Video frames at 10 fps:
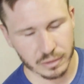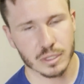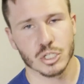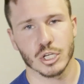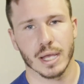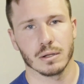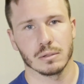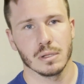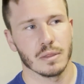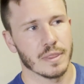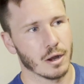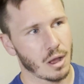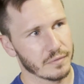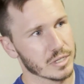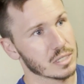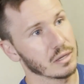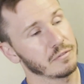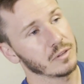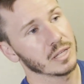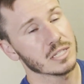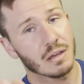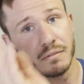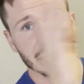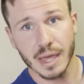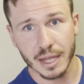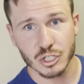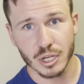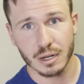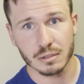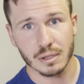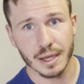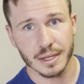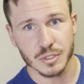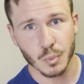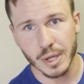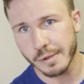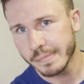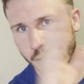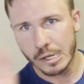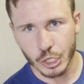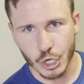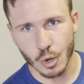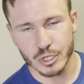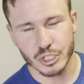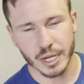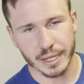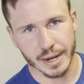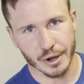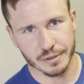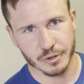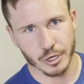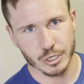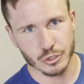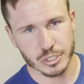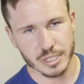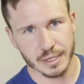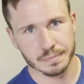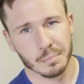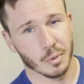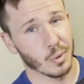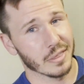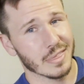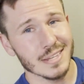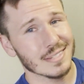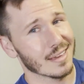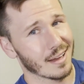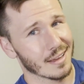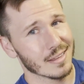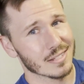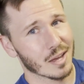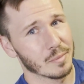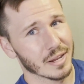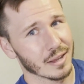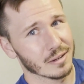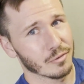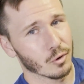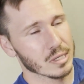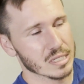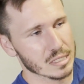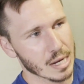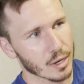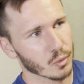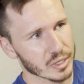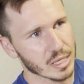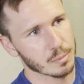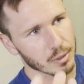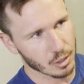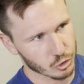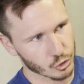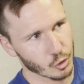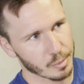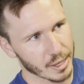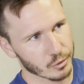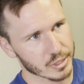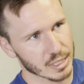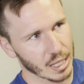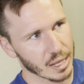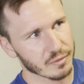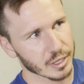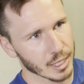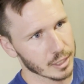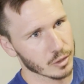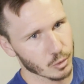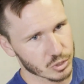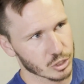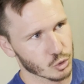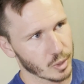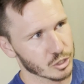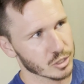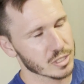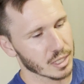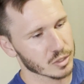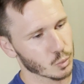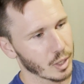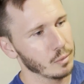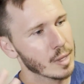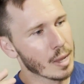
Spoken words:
the channel. They're obviously affiliates of that channel as well. Go and check it out if you're interested. But where this guy has come in handy for us is not only keeping our drone batteries alive, again in those situations as well,